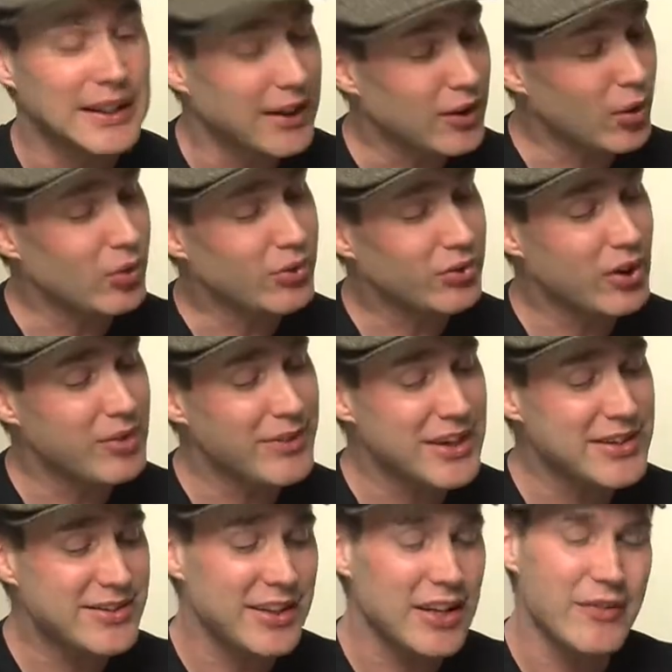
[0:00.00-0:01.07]
It also
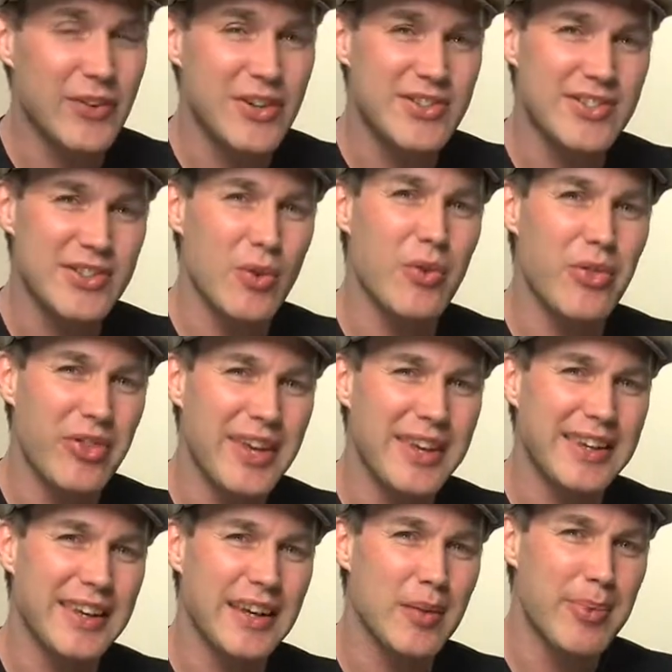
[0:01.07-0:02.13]
means that if you're still
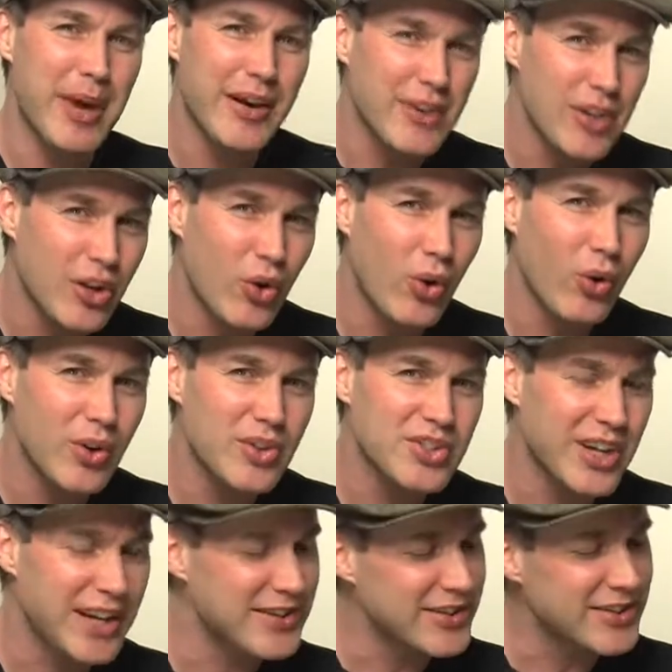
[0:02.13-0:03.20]
thinking about your chord
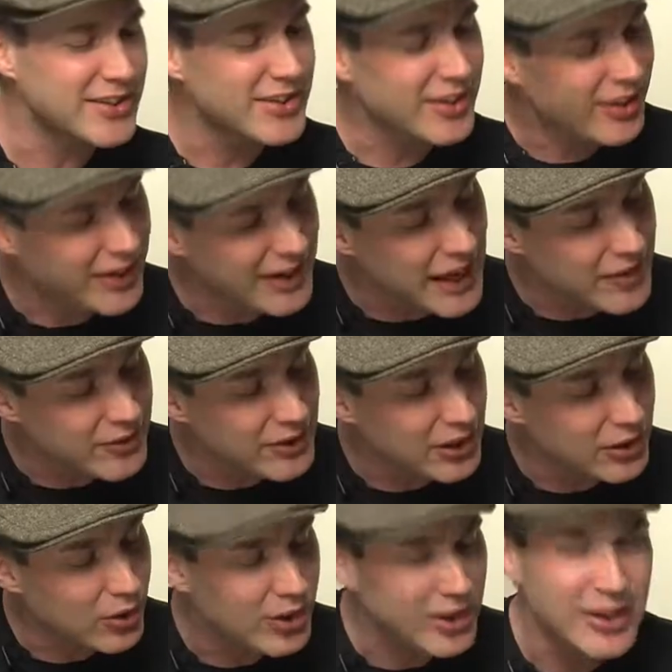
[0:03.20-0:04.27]
changes and kind of having
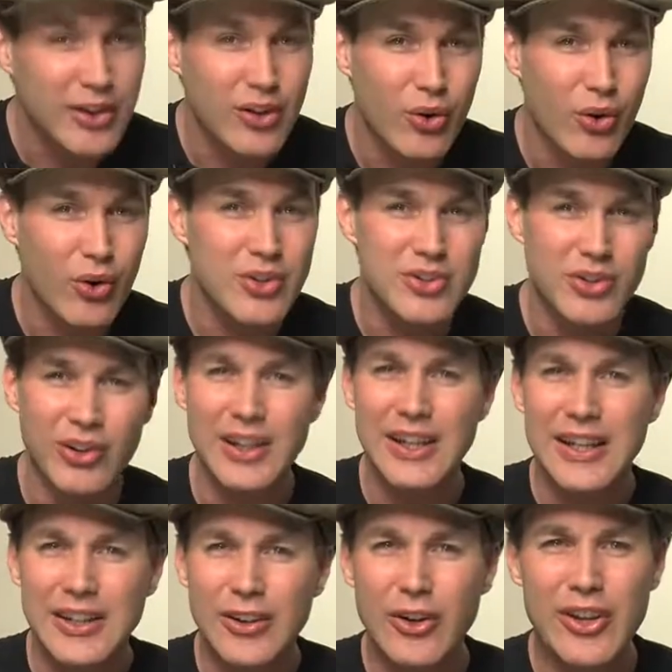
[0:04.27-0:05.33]
to look at your chords or
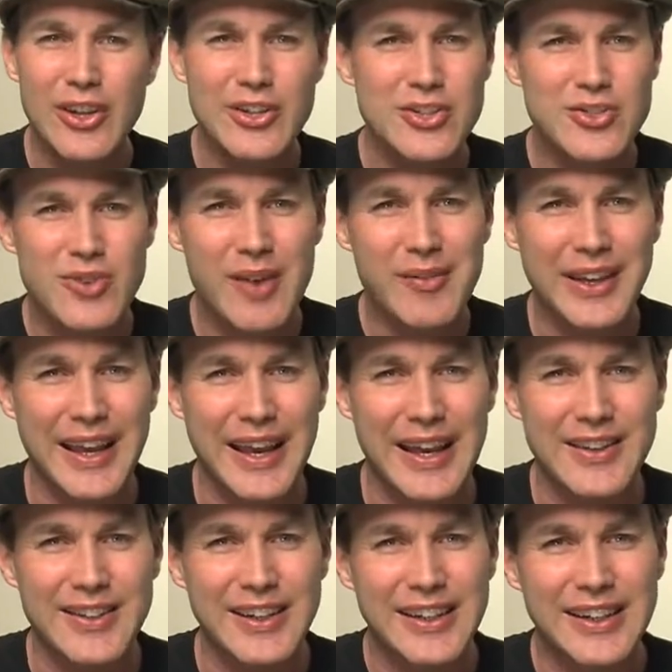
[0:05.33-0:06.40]
look at your strumming
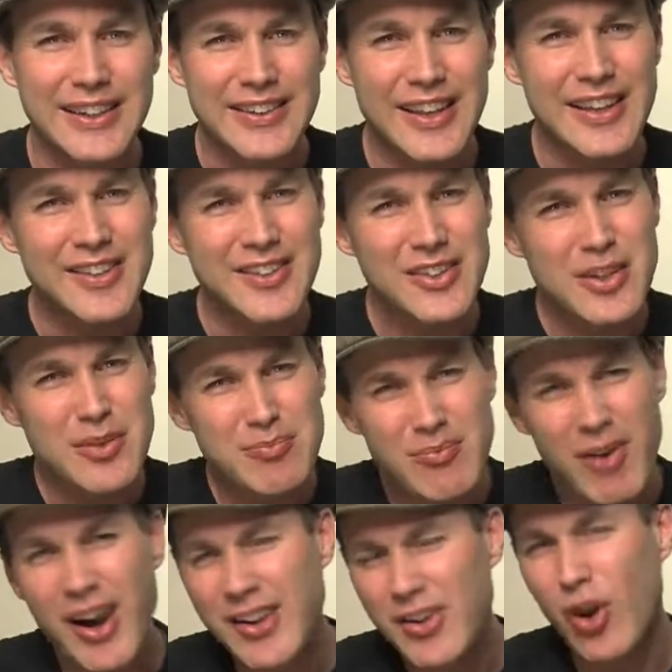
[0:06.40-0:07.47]
hand, then you
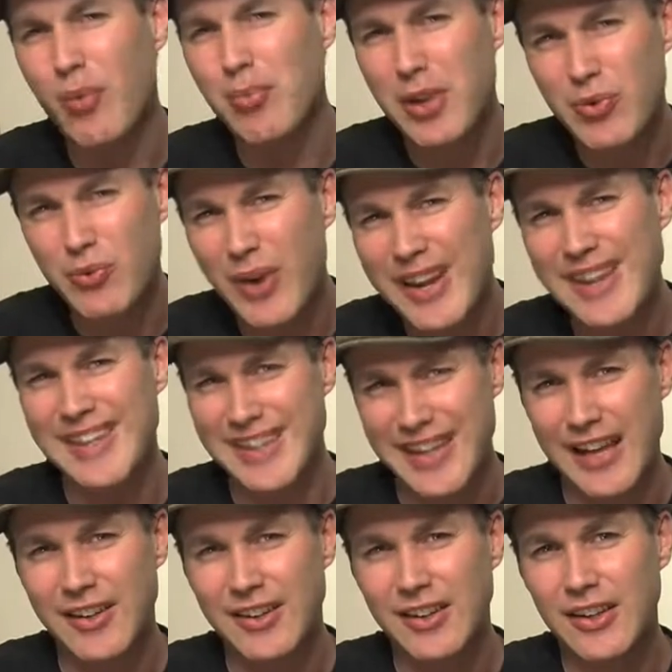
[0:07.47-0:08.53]
might not be ready
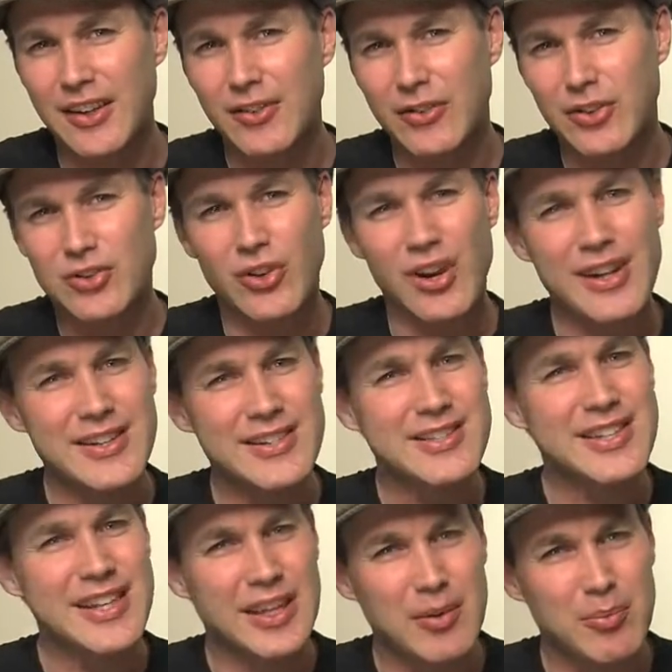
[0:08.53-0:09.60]
yet for trying to
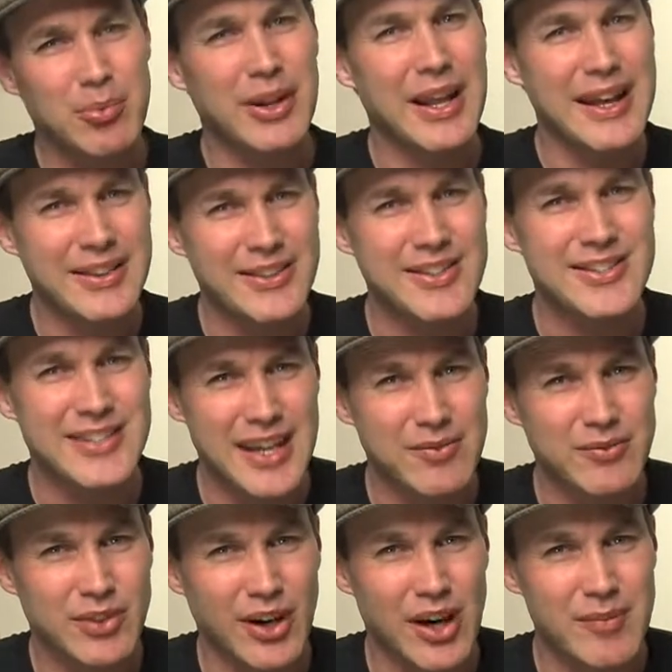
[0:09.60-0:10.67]
sing and play at the
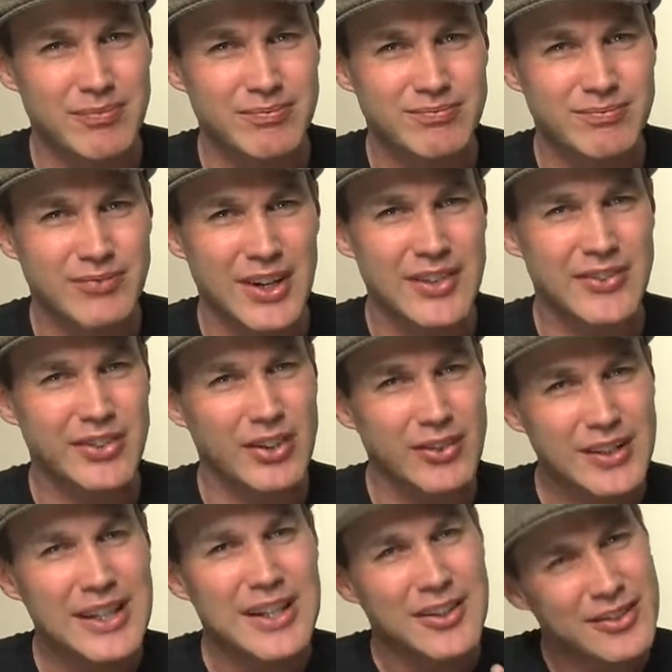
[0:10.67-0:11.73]
same time, right? So,
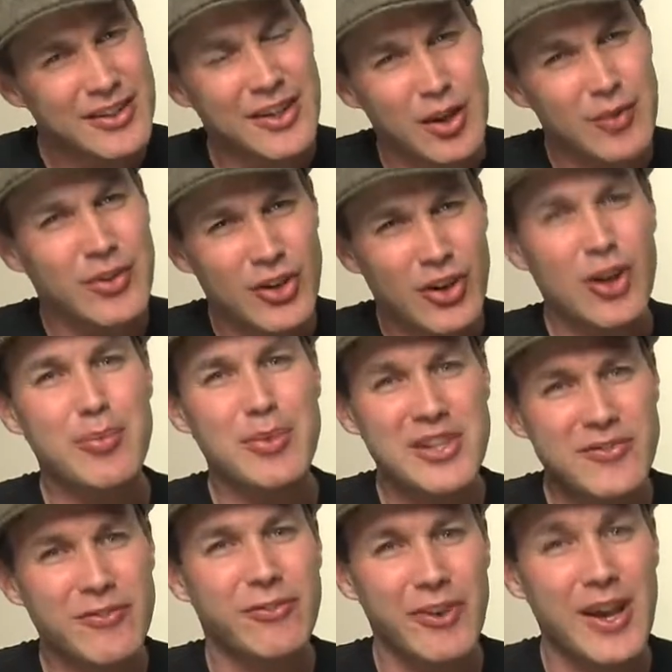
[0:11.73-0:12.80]
you know, you've got to
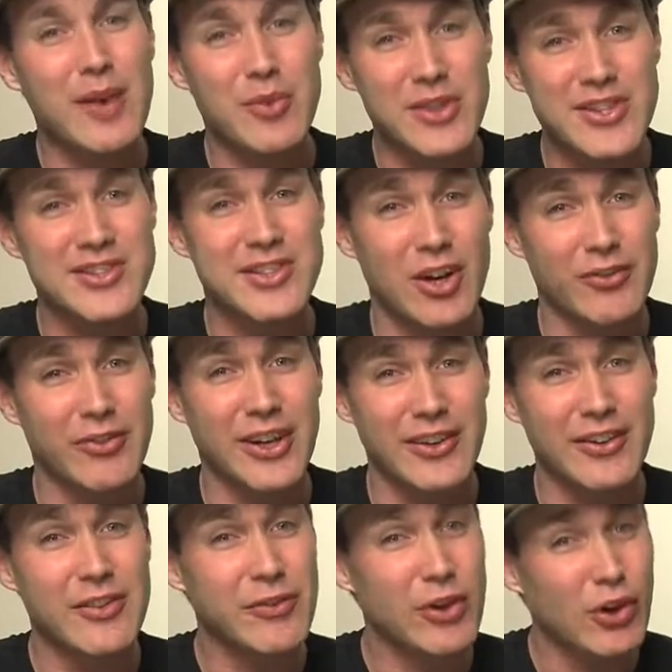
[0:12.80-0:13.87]
be fair with yourself
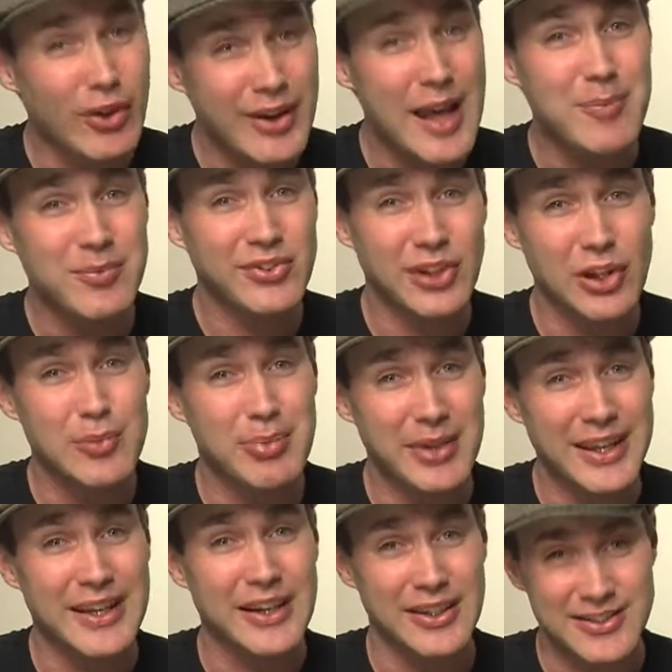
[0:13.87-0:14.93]
here. If you're an absolute
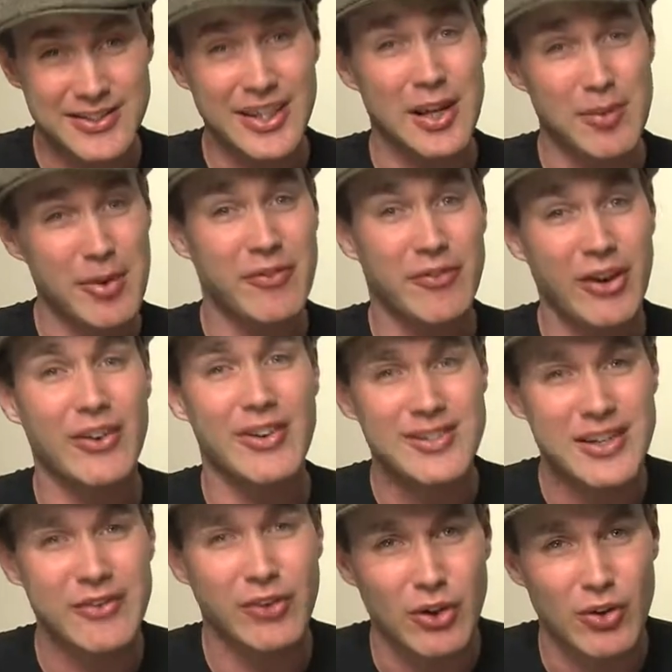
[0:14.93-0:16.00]
beginner, it's going to be very
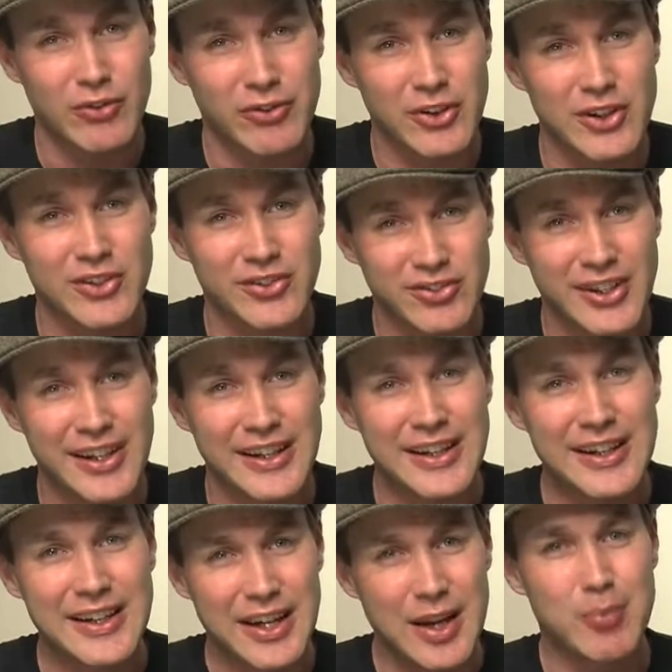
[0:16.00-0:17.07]
difficult for you to sing
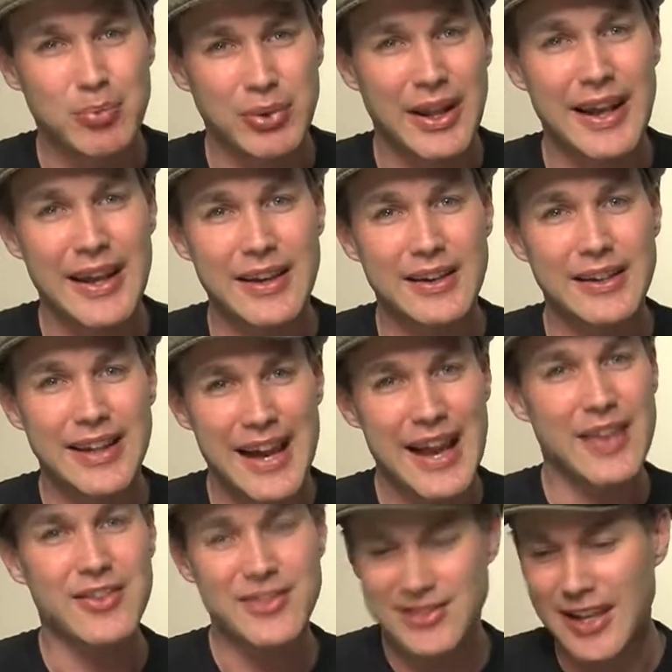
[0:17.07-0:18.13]
and play
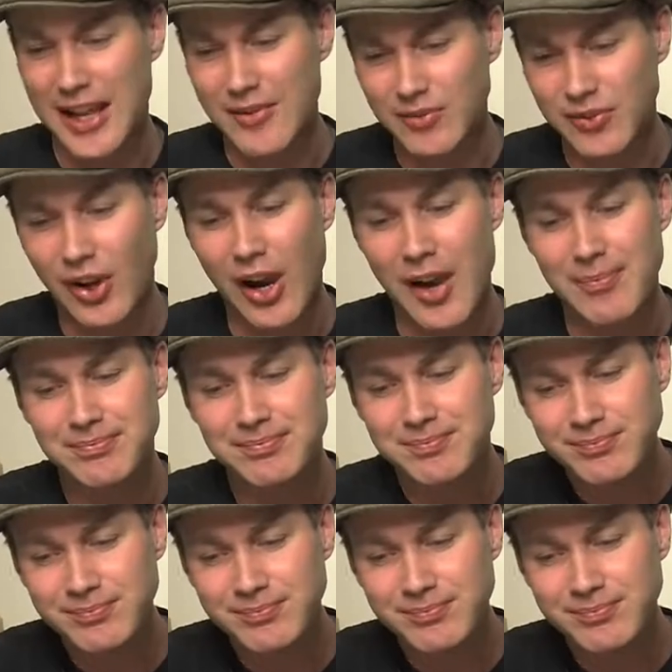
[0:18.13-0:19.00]
at the same time.